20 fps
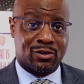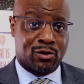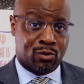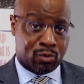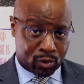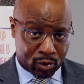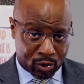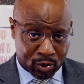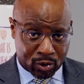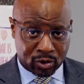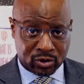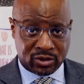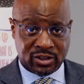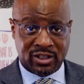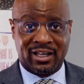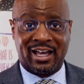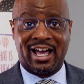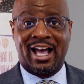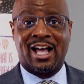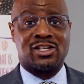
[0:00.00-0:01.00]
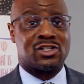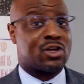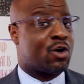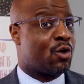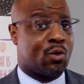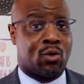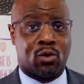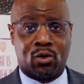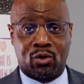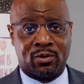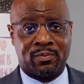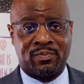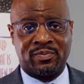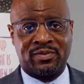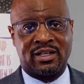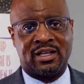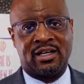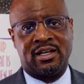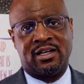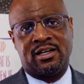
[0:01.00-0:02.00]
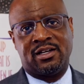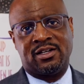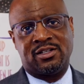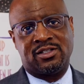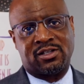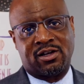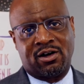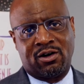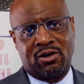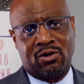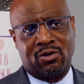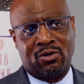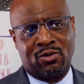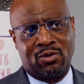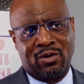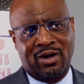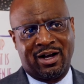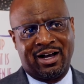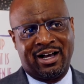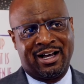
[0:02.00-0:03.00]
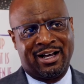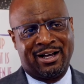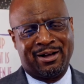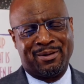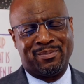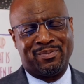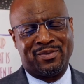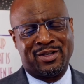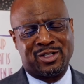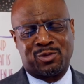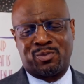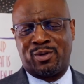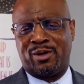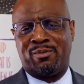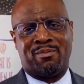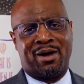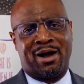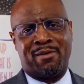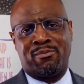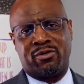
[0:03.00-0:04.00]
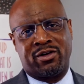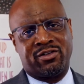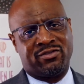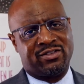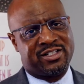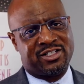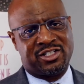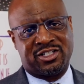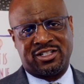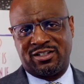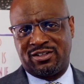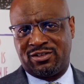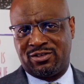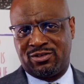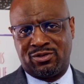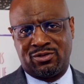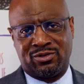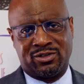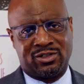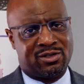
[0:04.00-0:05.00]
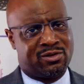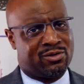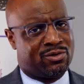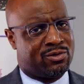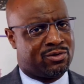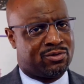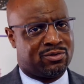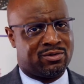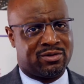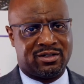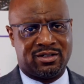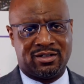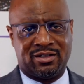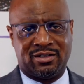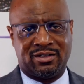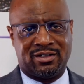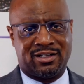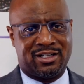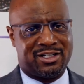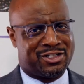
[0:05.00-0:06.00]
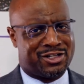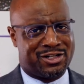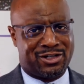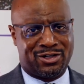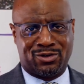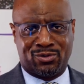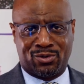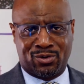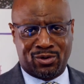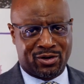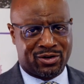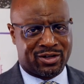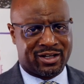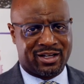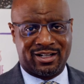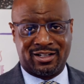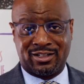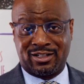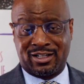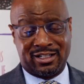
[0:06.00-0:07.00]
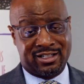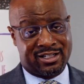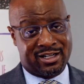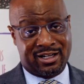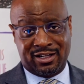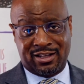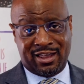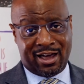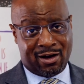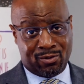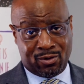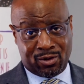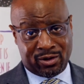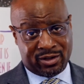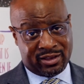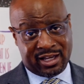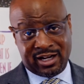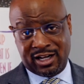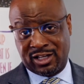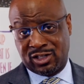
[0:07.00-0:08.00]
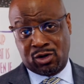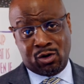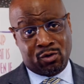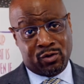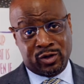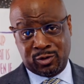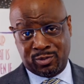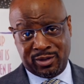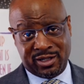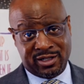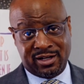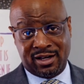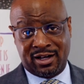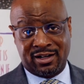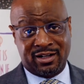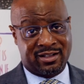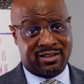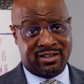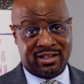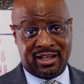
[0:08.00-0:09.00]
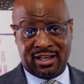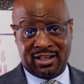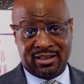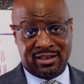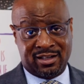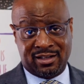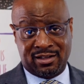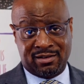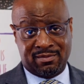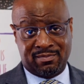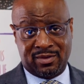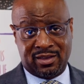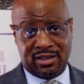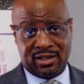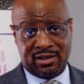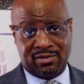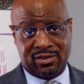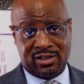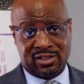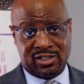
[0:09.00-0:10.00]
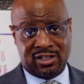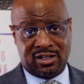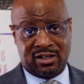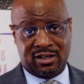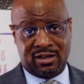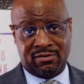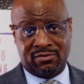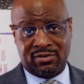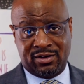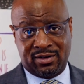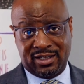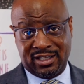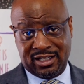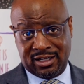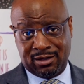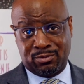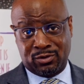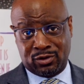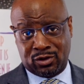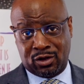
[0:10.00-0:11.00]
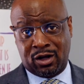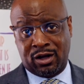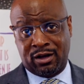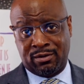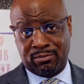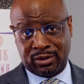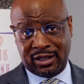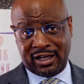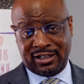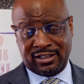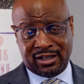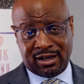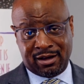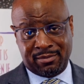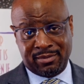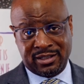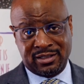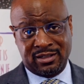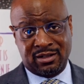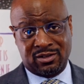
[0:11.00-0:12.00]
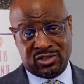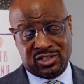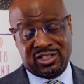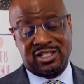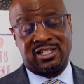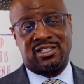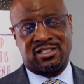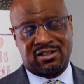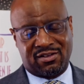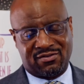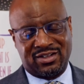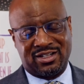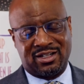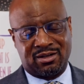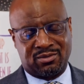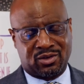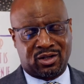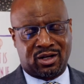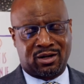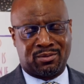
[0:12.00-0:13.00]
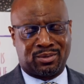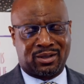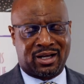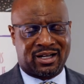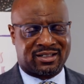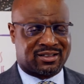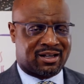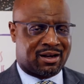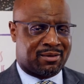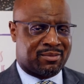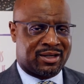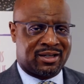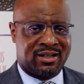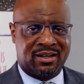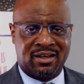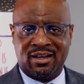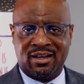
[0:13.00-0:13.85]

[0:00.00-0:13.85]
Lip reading: the world as a whole. So it's been my privilege to continue to work and continue that work that has always been done in the city of Enumclaw and Black Diamond, their cities of Enumclaw and Black Diamond,